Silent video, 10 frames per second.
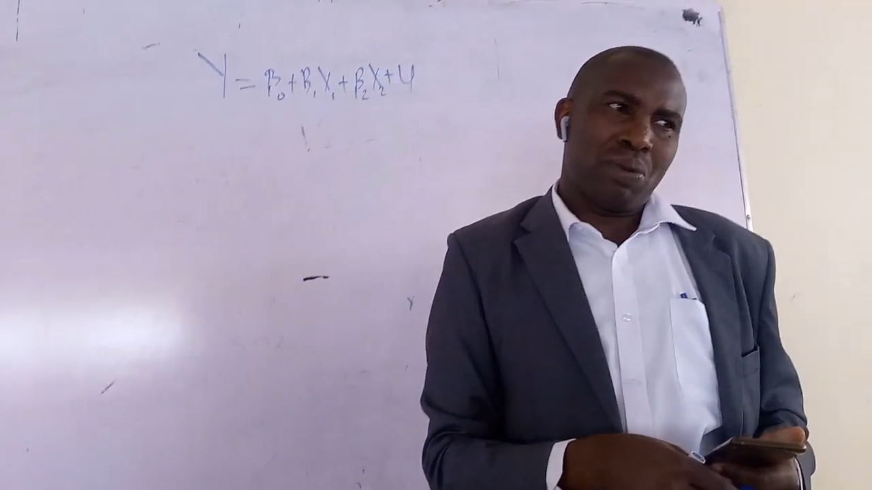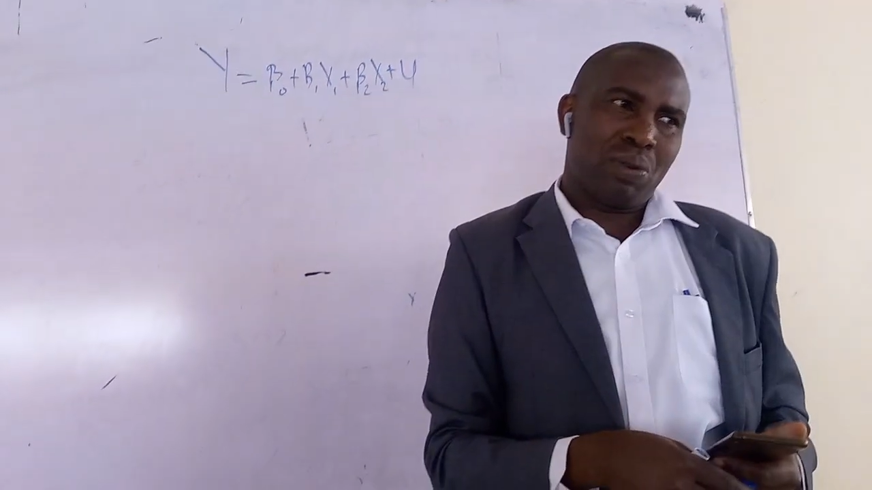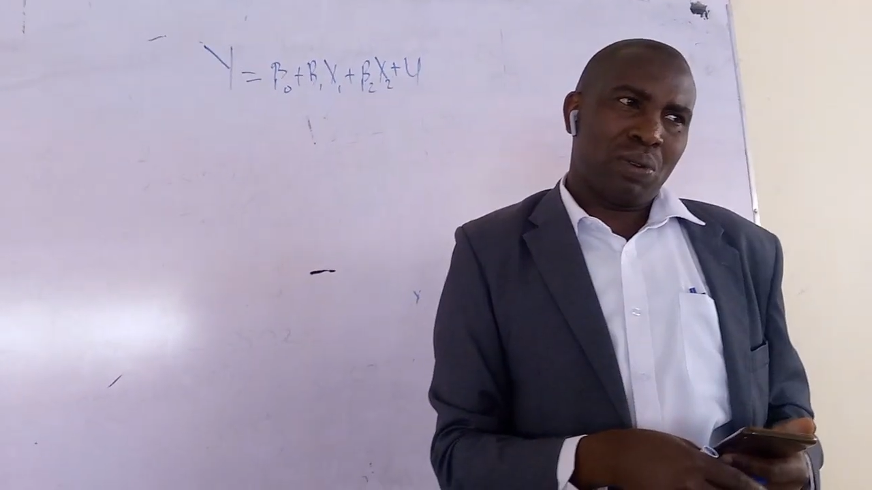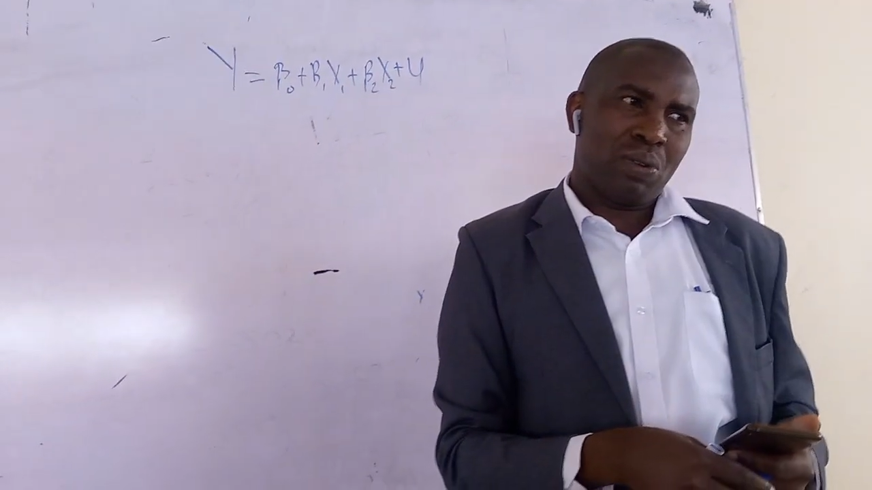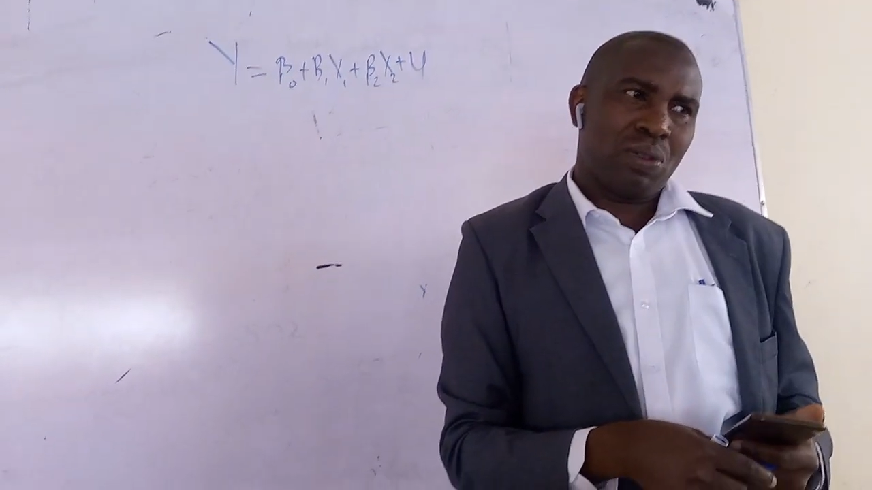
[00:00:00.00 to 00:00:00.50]

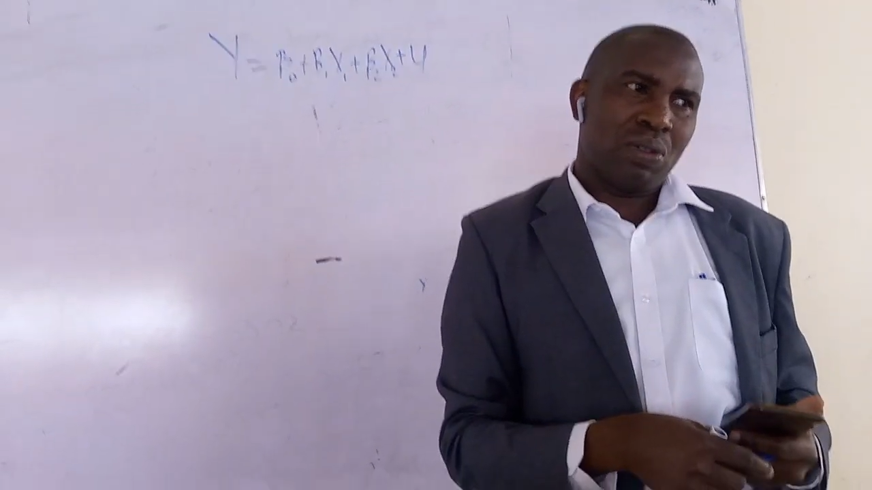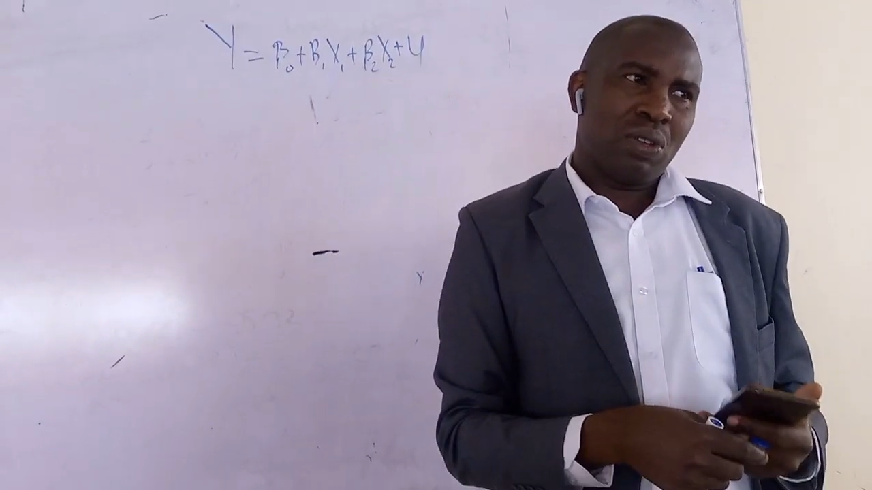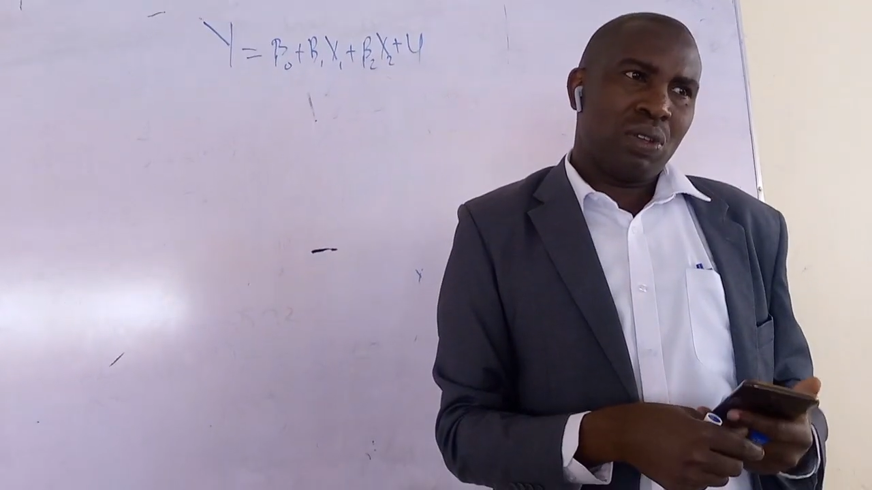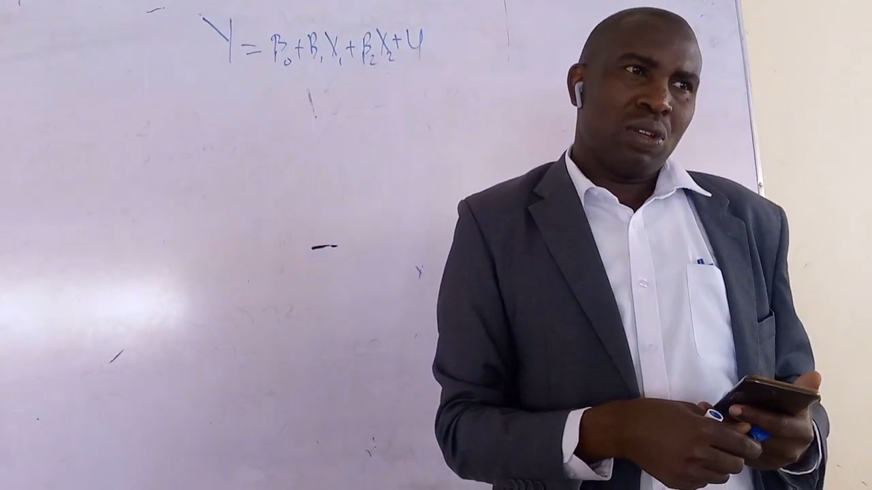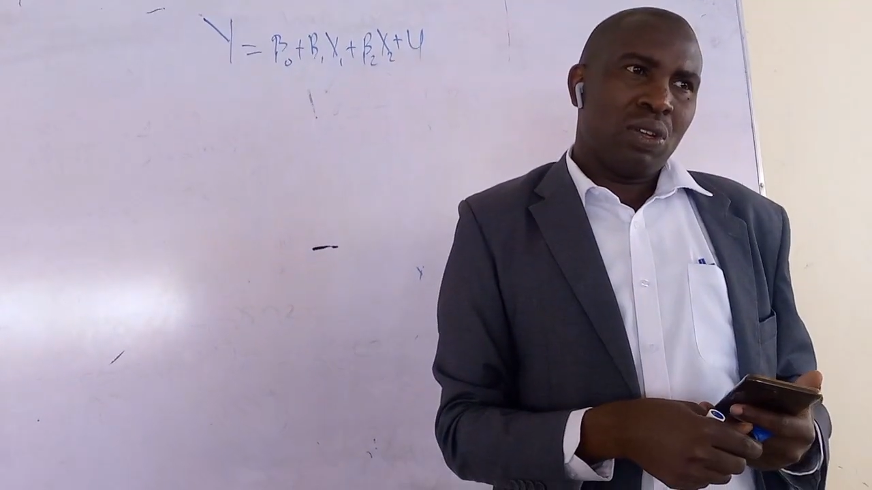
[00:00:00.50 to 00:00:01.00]
So what you
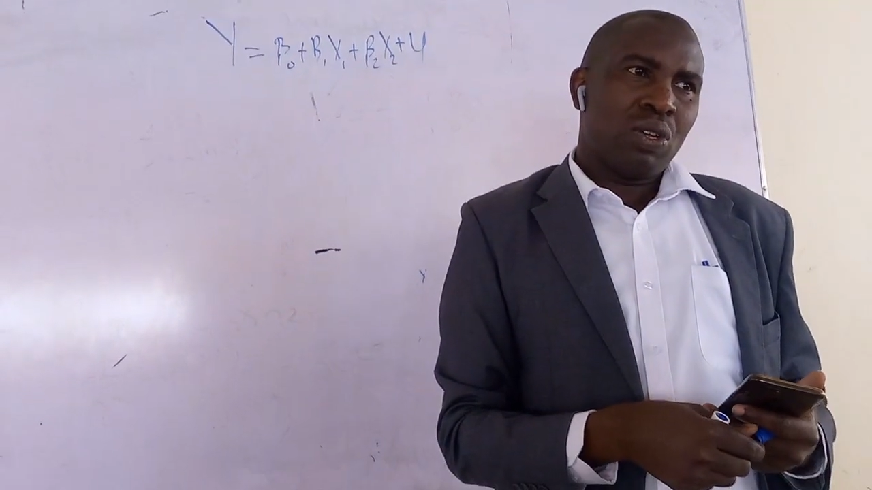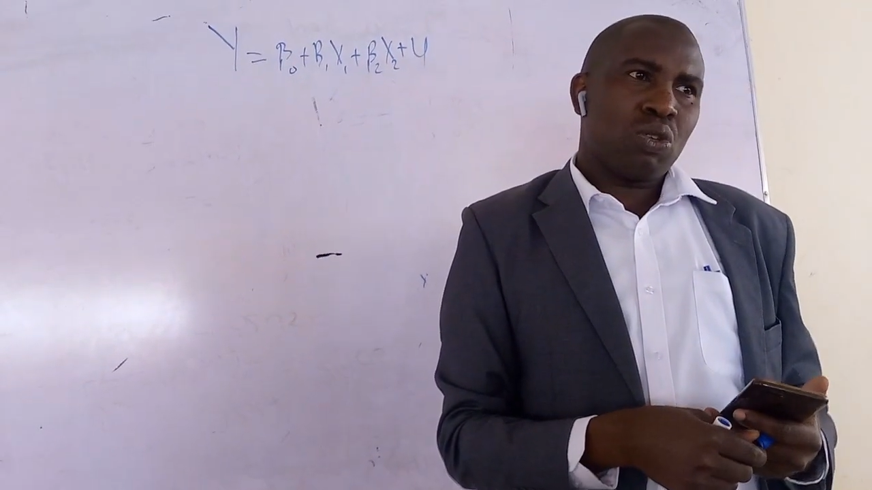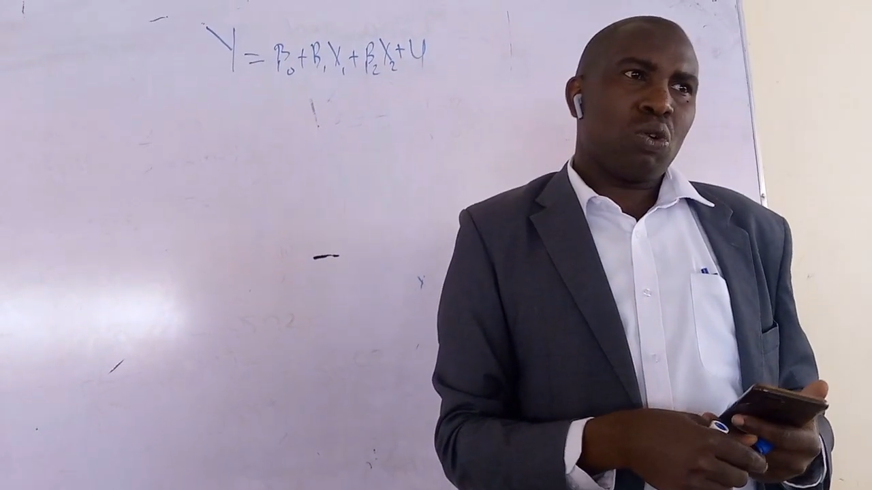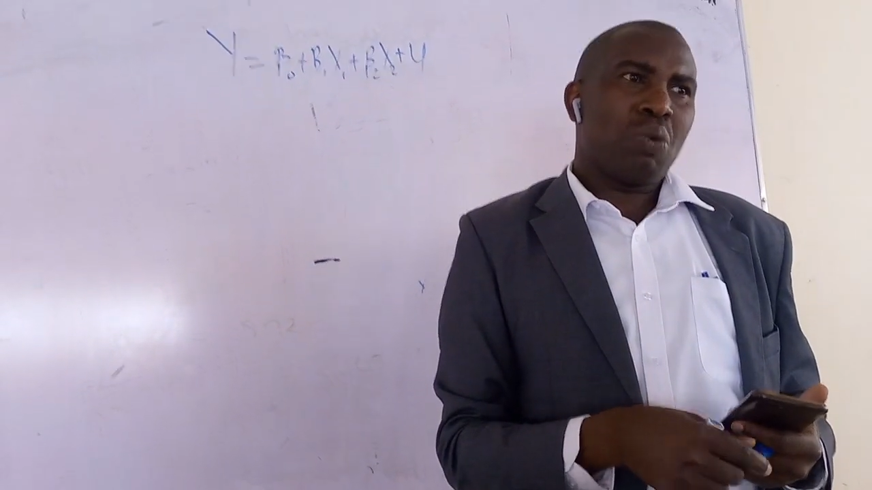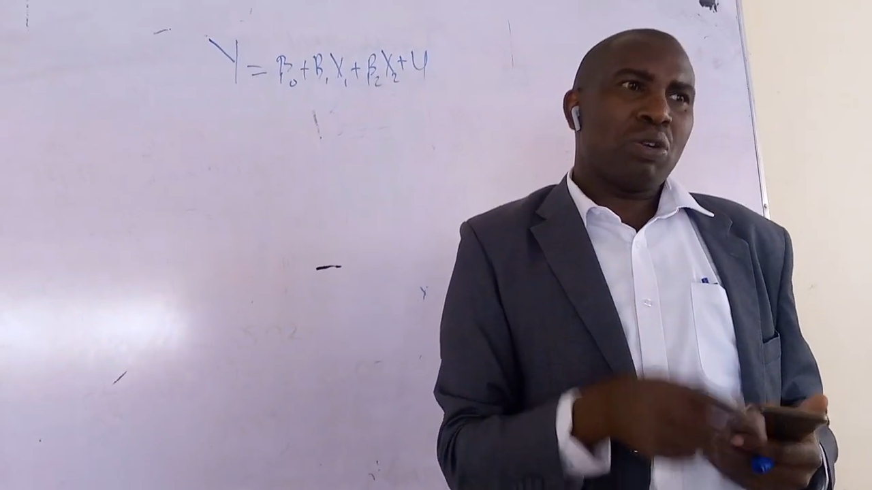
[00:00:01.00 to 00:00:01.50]
will do,